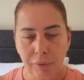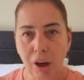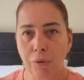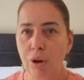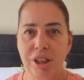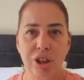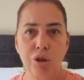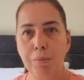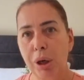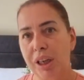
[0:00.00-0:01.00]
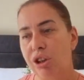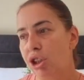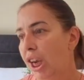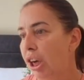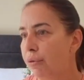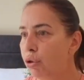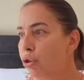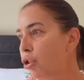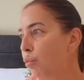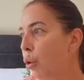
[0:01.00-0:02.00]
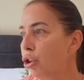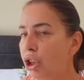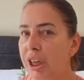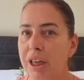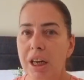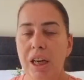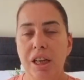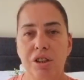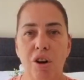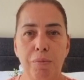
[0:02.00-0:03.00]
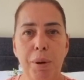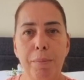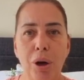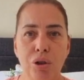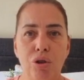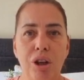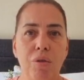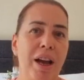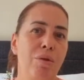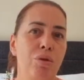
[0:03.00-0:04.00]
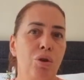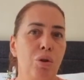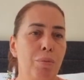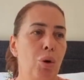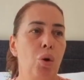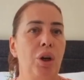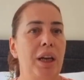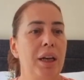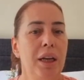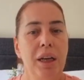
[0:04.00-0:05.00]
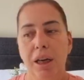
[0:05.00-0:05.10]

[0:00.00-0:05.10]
I've already done my kitchen. I've done some washing. So I've been pottering around all morning.